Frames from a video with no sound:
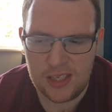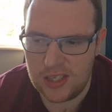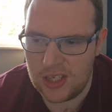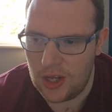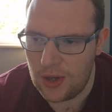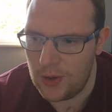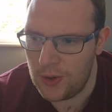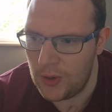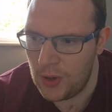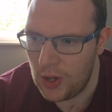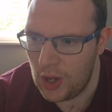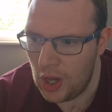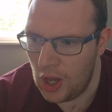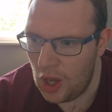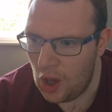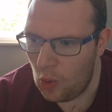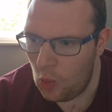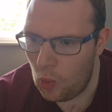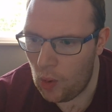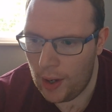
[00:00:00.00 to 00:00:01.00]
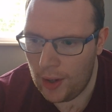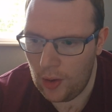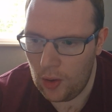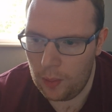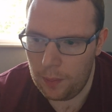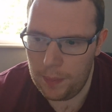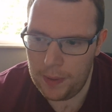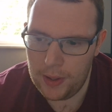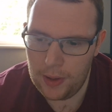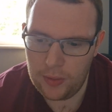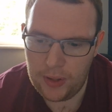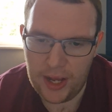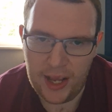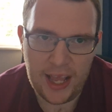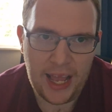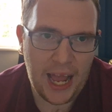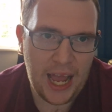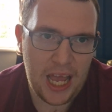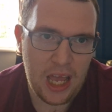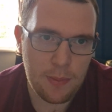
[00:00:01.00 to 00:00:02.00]
So why not build a
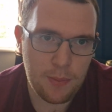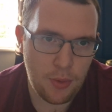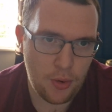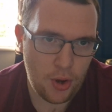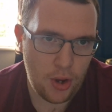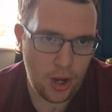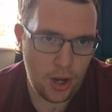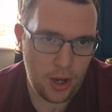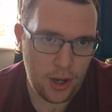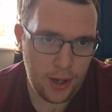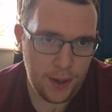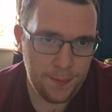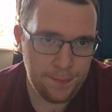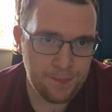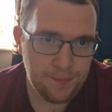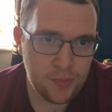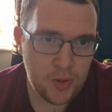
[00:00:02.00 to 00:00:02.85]
cable car?